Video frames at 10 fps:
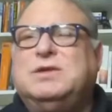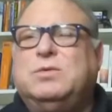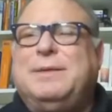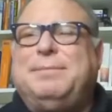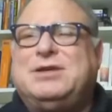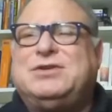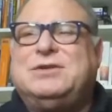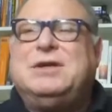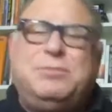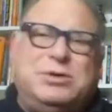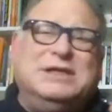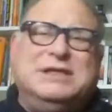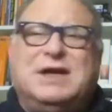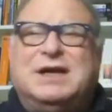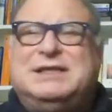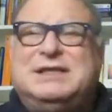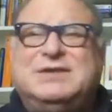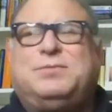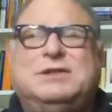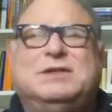in what picture. Pretty neat
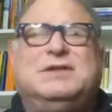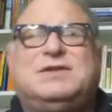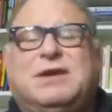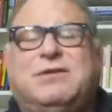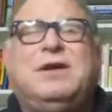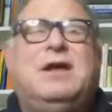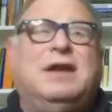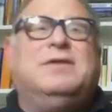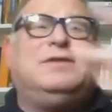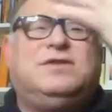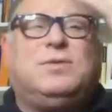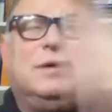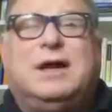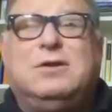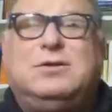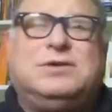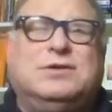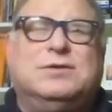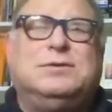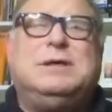ideas, pretty neat stuff. And this is what I learned to
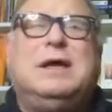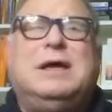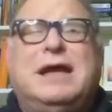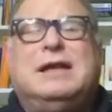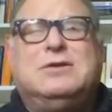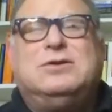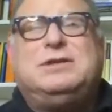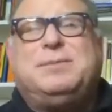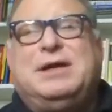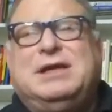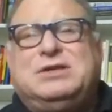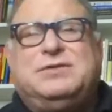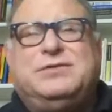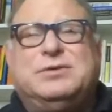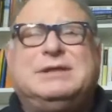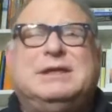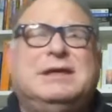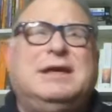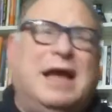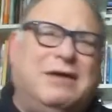do. And I learned it by interviewing
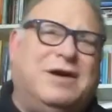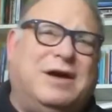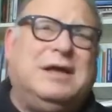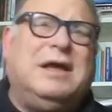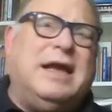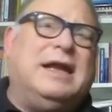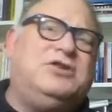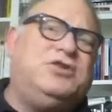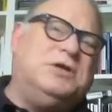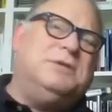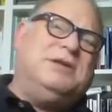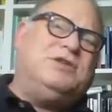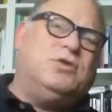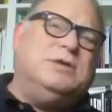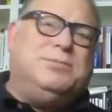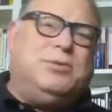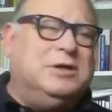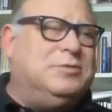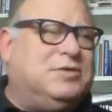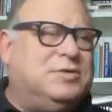Eva, and I showed her my
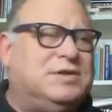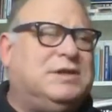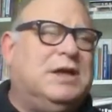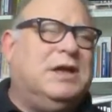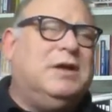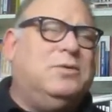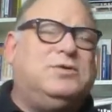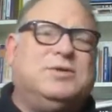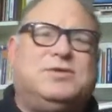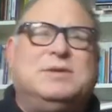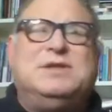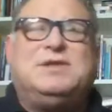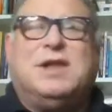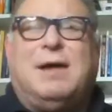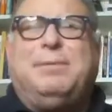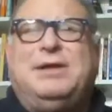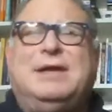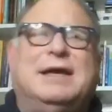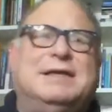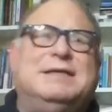storyboard, which was really
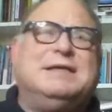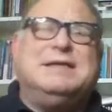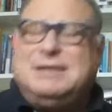sloppy, and